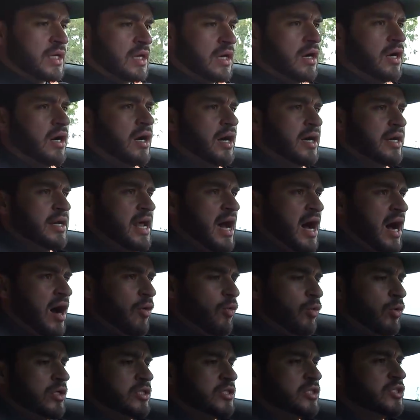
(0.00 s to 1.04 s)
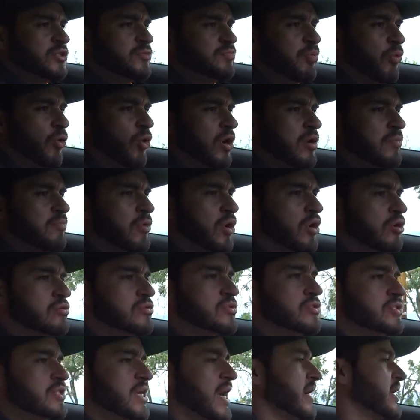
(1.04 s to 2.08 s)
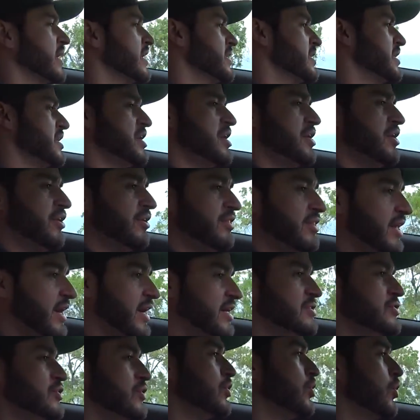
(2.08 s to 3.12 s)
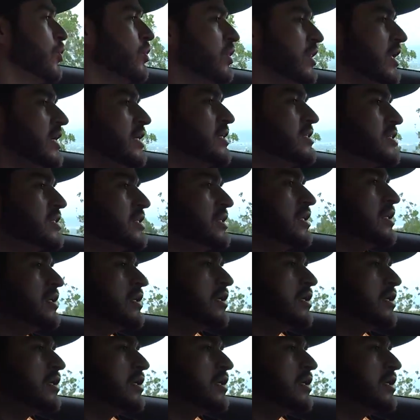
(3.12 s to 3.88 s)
All right, now we're in sport mode, second gear. Let's do this.